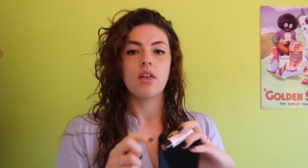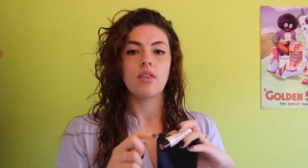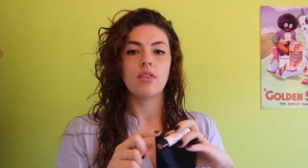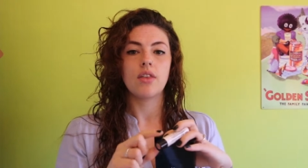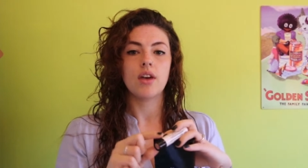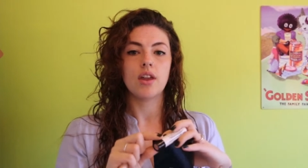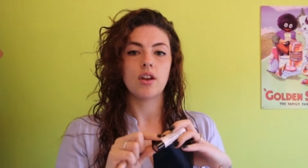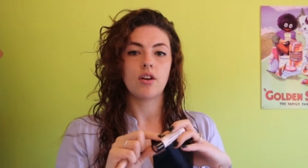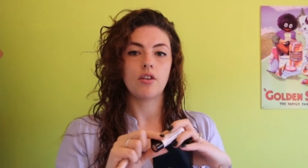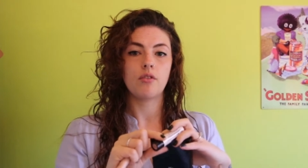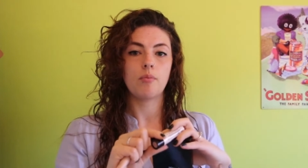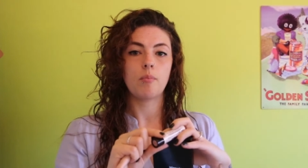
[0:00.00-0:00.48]

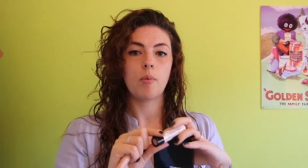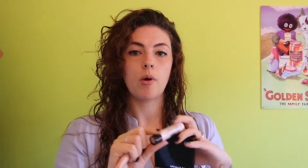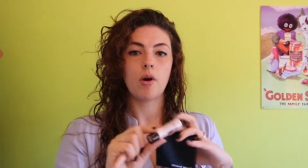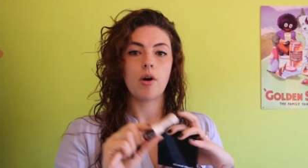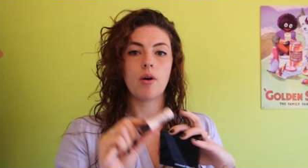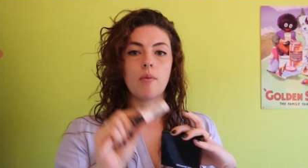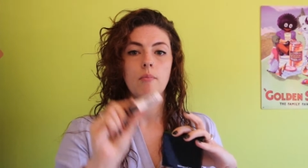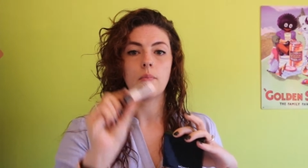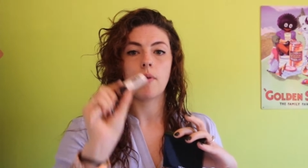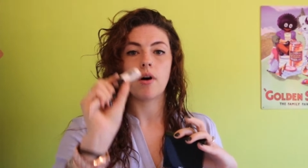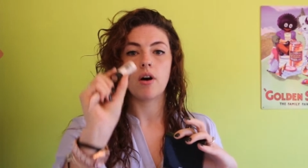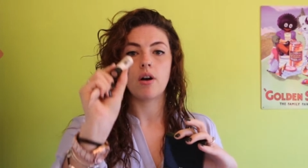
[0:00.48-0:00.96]
then I've
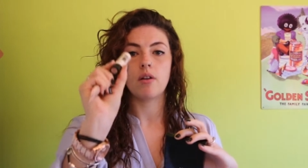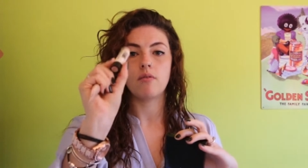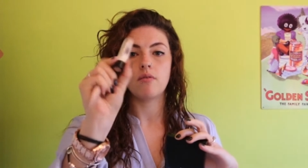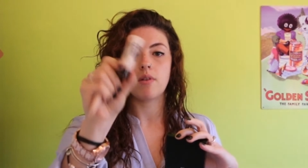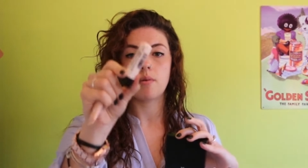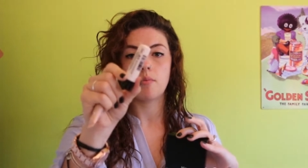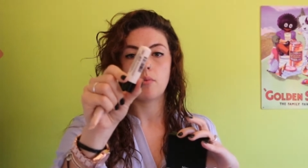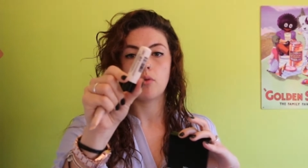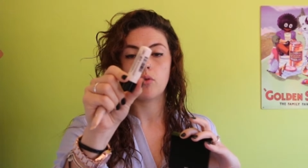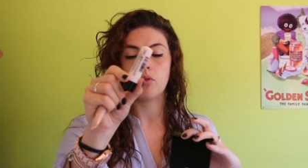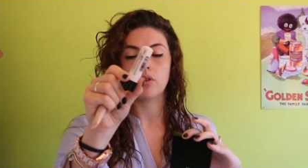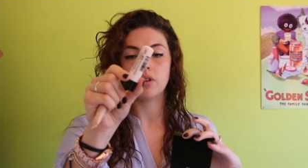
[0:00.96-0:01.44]
put my
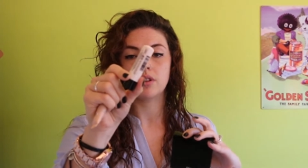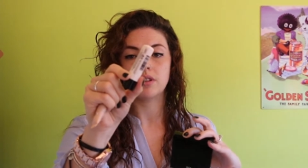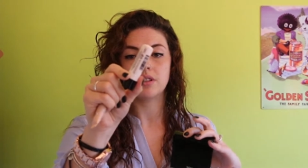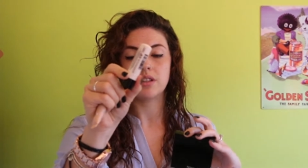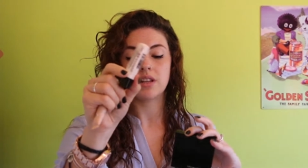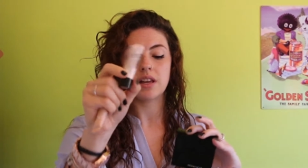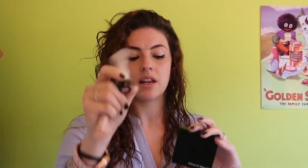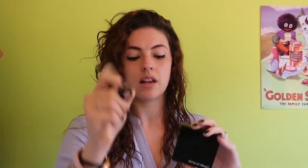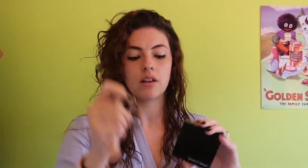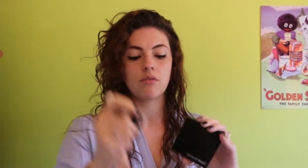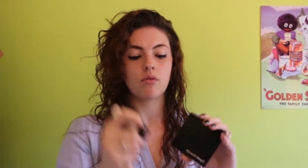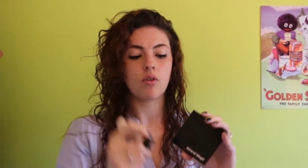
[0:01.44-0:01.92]
Rimmel
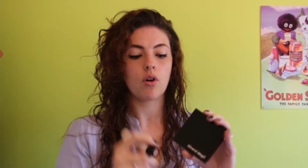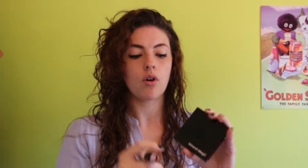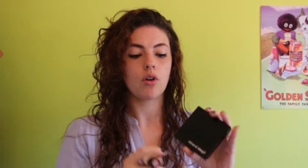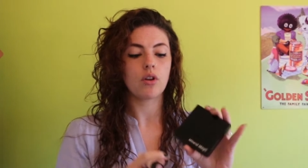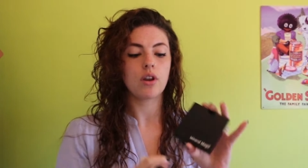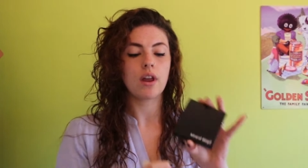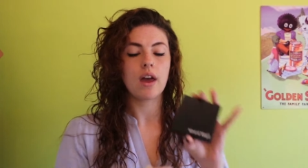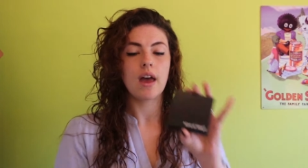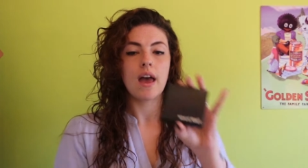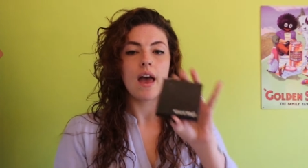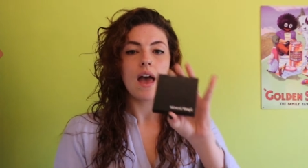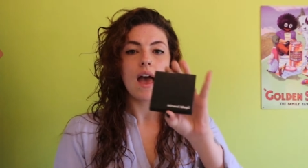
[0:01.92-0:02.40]
concealer
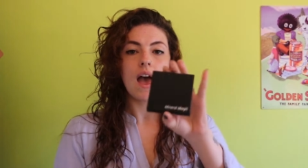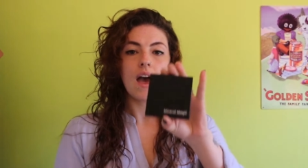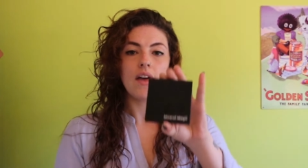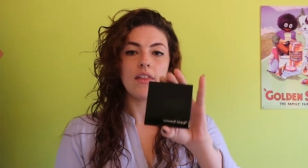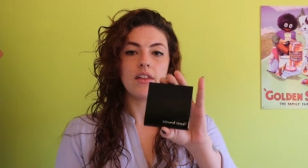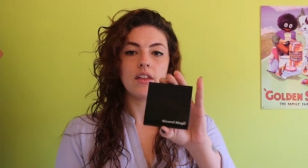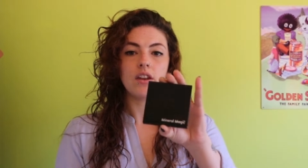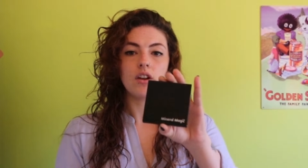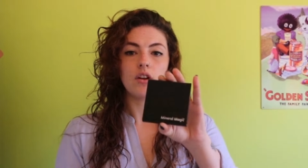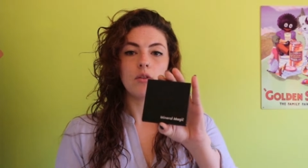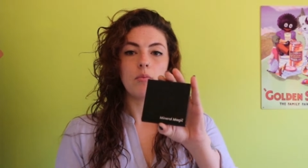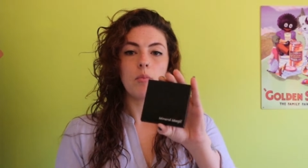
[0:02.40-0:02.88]
on, and
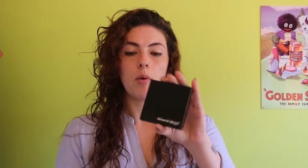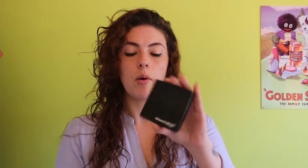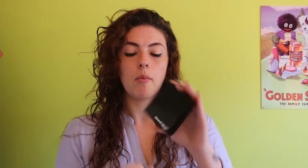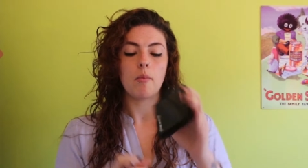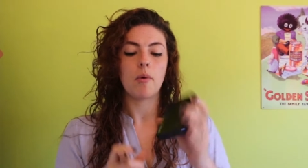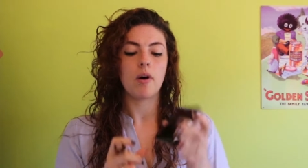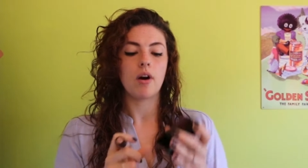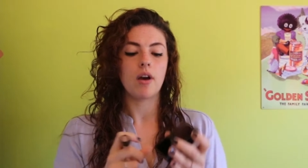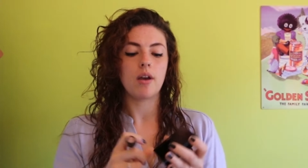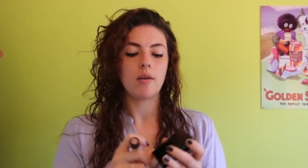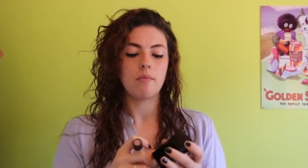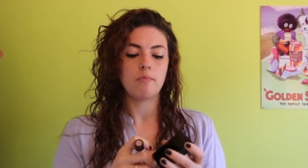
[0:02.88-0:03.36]
then I've put
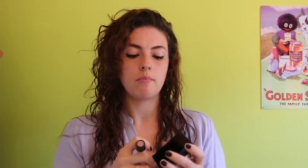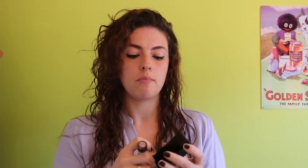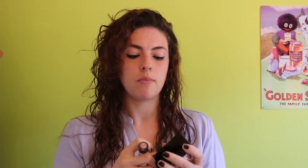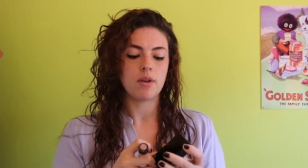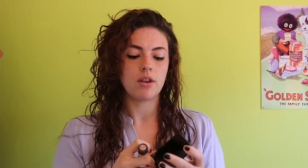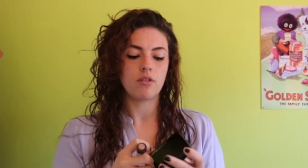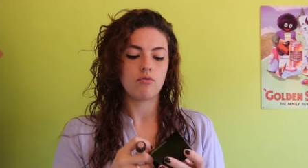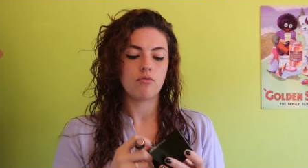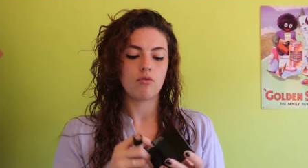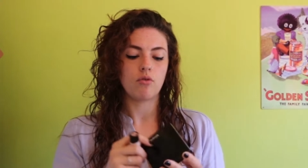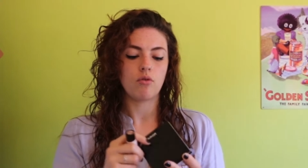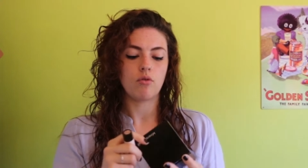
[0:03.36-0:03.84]
my
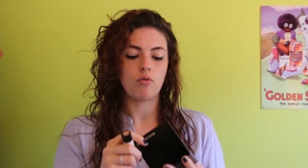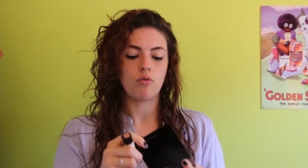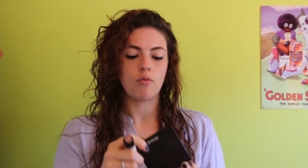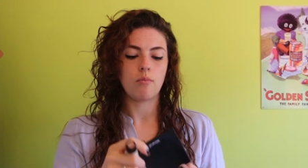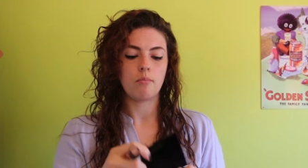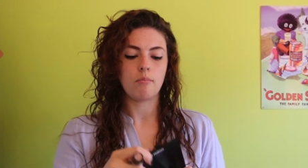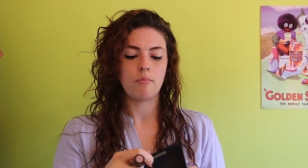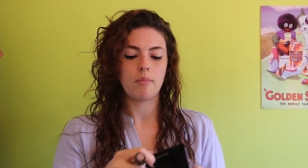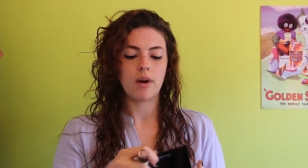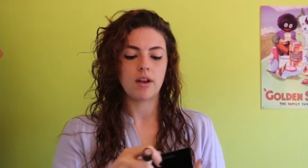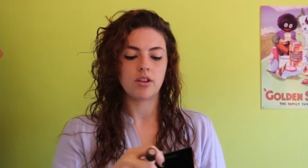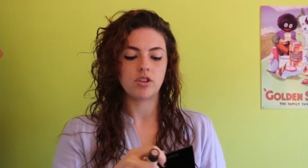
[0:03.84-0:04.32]
Mineral
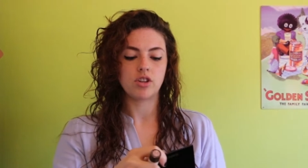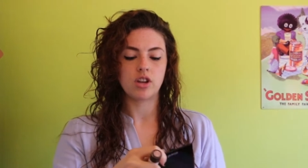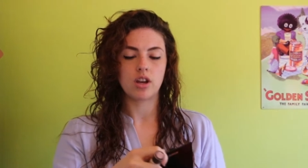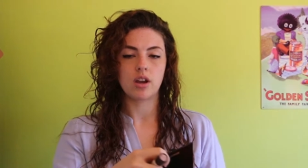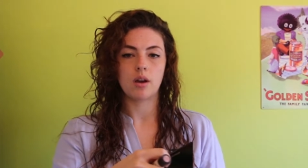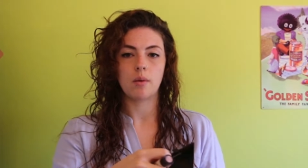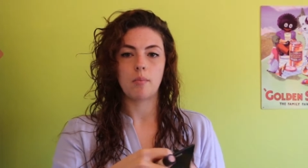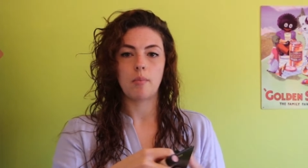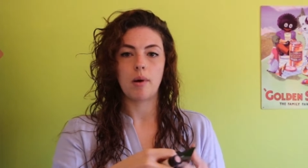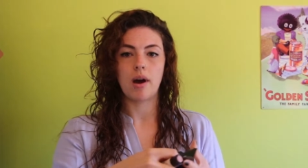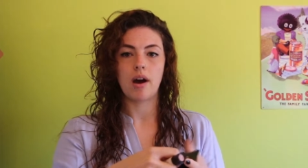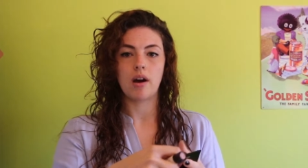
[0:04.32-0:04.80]

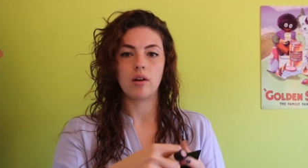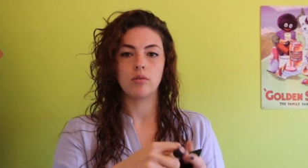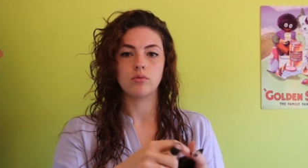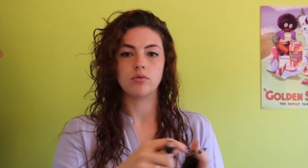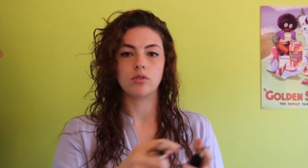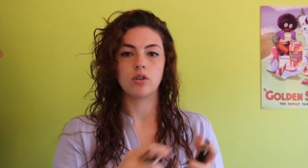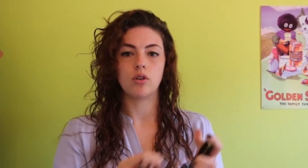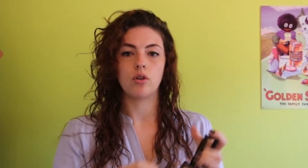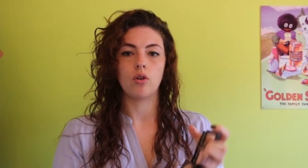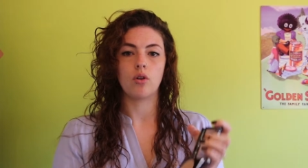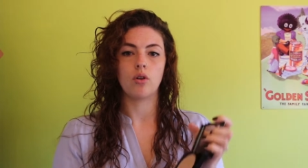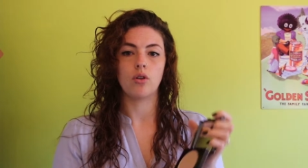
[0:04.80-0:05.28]
Magic
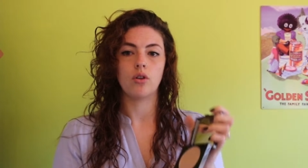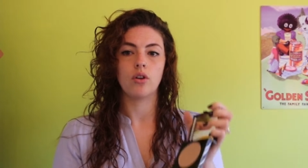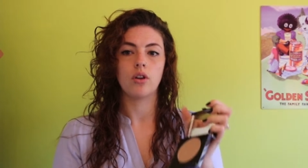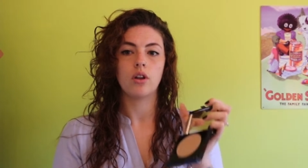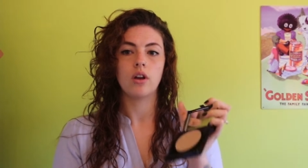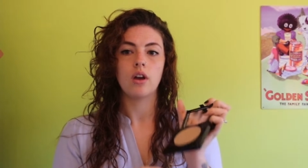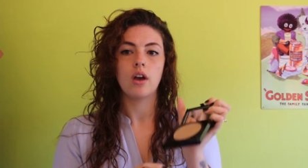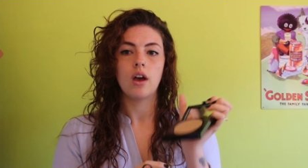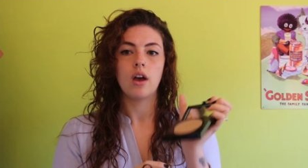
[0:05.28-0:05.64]
powder on